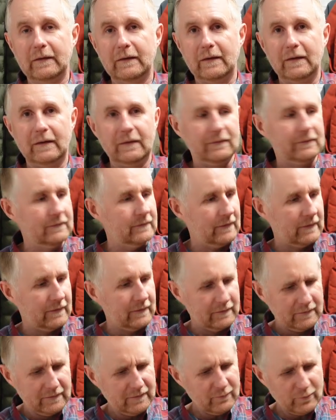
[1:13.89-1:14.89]
And
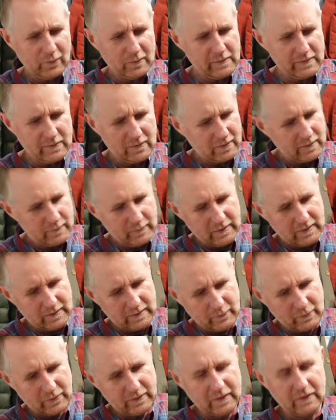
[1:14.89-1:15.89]
there's probably not going to be
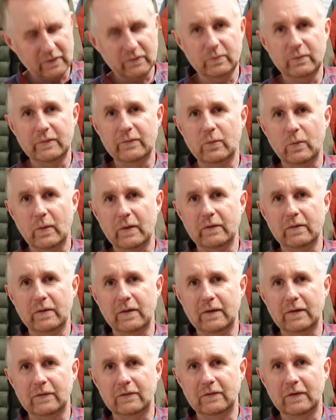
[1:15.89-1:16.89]
anybody else with one of
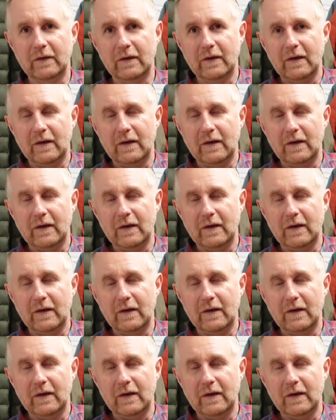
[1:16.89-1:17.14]
these.